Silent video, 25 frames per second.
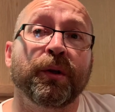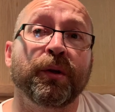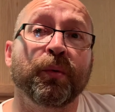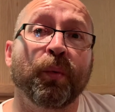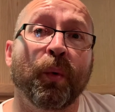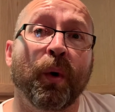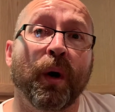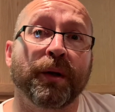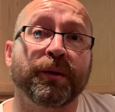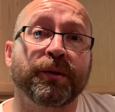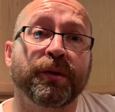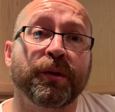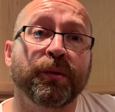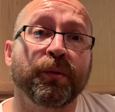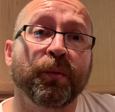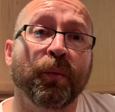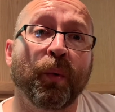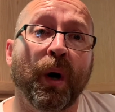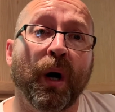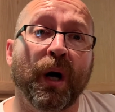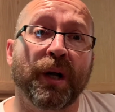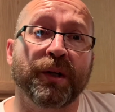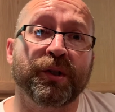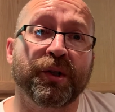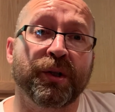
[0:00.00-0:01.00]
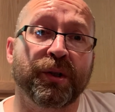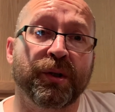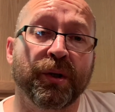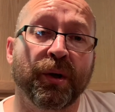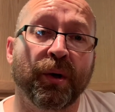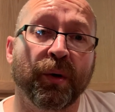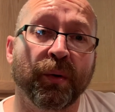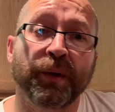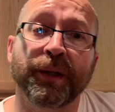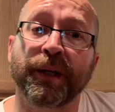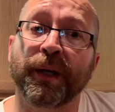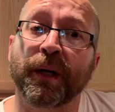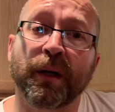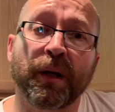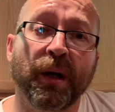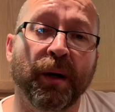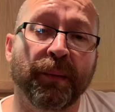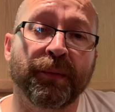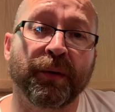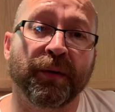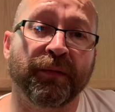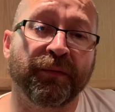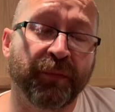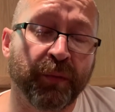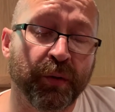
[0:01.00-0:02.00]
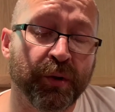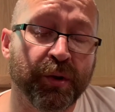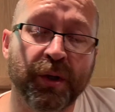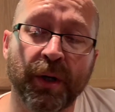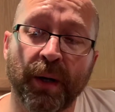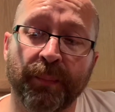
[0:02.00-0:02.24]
want to wash only your first